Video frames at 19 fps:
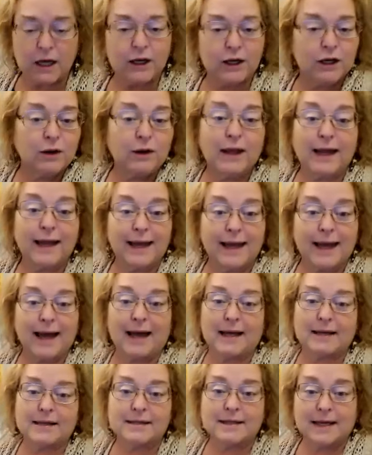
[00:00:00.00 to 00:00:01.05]
You know, like
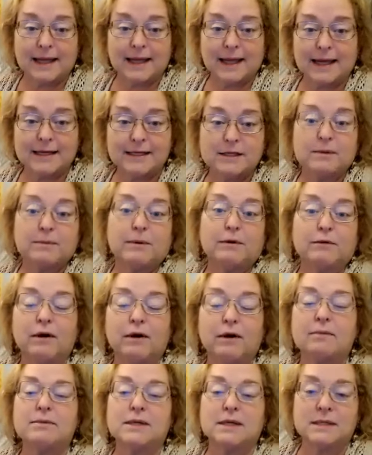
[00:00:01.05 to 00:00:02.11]
cats, they like to be
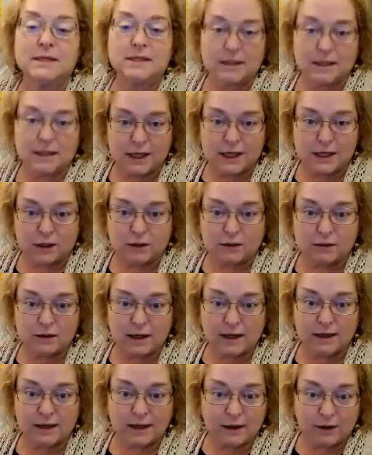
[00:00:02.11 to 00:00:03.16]
rubbed until they don't,
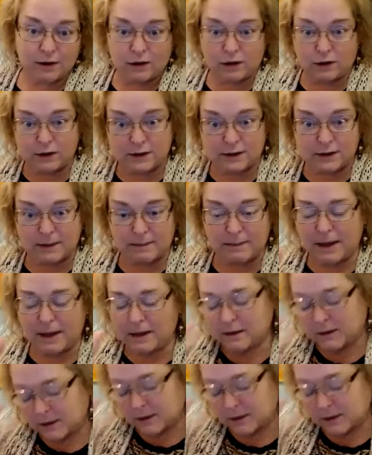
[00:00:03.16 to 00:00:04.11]
and then the clothes come out.